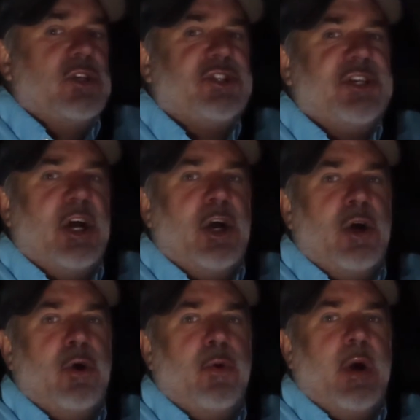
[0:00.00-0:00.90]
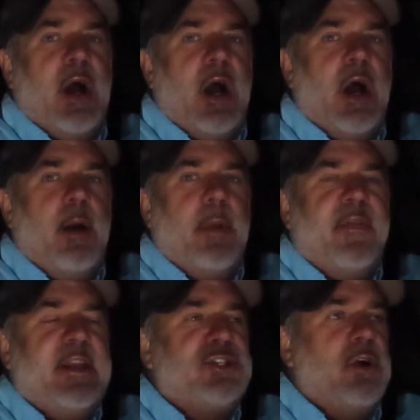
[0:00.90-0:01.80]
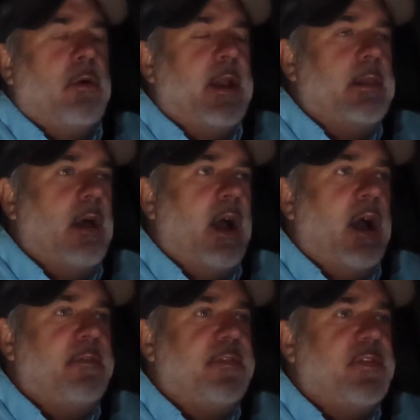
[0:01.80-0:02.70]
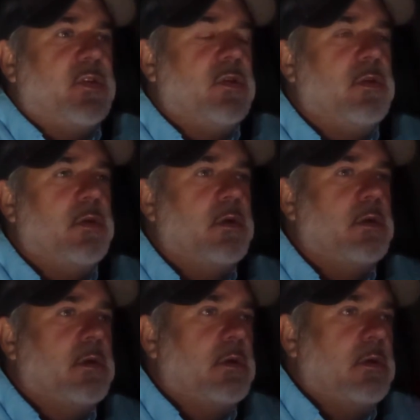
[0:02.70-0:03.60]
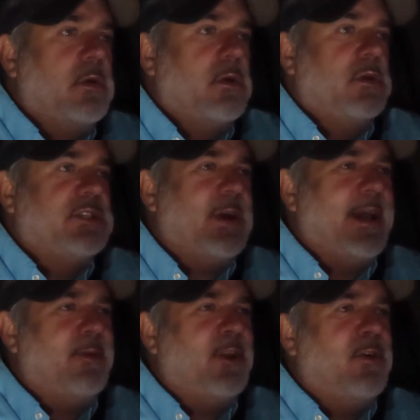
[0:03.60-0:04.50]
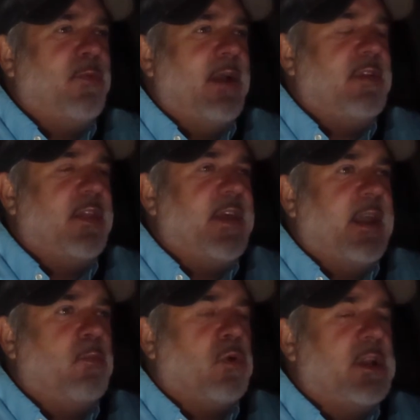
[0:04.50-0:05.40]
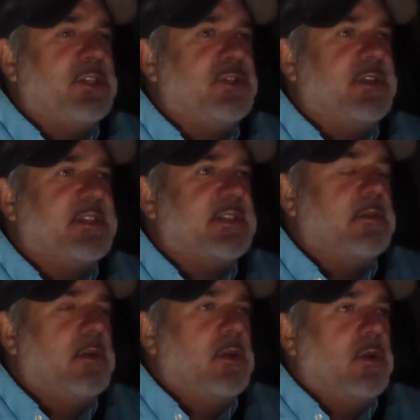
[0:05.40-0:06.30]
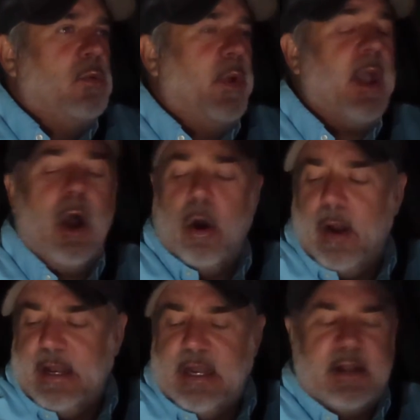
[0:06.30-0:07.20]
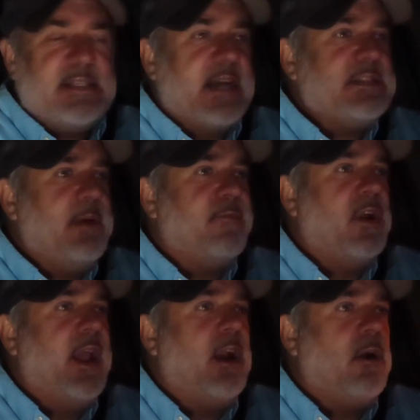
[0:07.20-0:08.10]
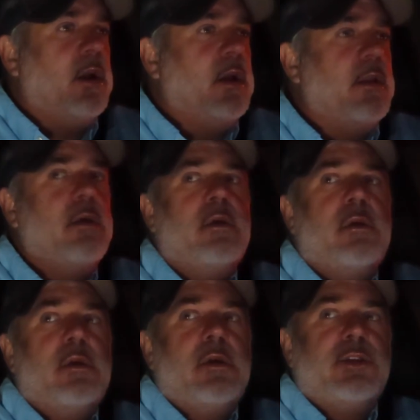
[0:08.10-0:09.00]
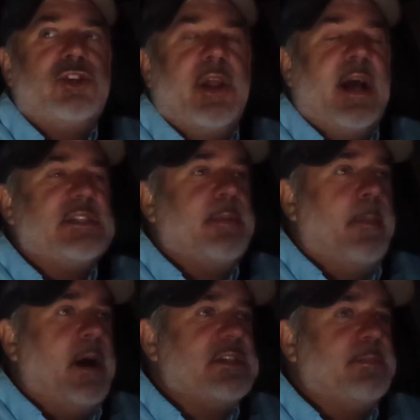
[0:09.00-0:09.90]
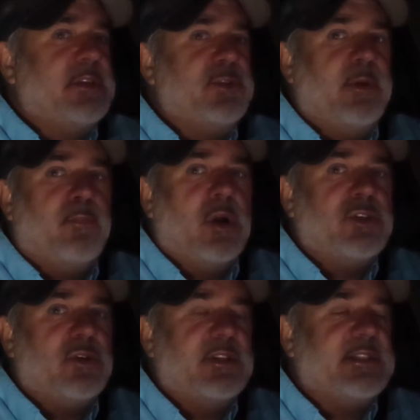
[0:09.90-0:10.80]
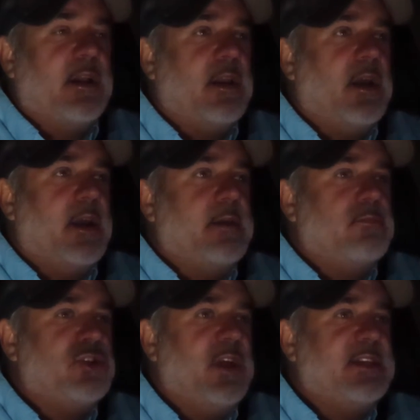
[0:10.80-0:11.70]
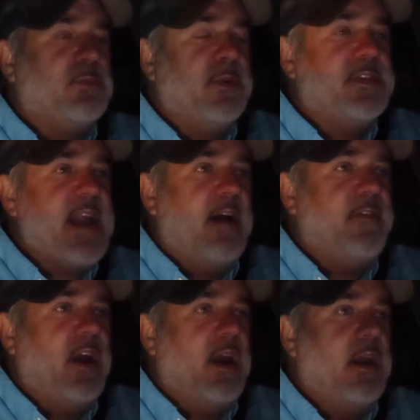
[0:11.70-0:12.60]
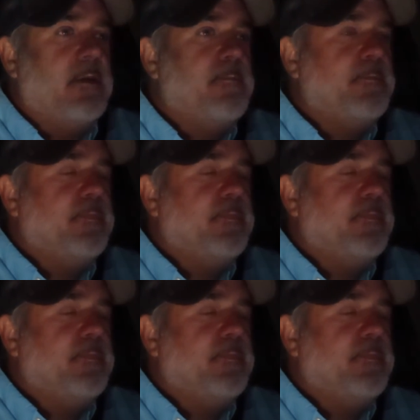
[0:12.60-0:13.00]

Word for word: So I think she already left. So I don't know if we have anything we're going to do this week. Oh, I need to text my friend Erin. She had asked about possibly doing brunch on Sunday. She likes Ruth's Cafe.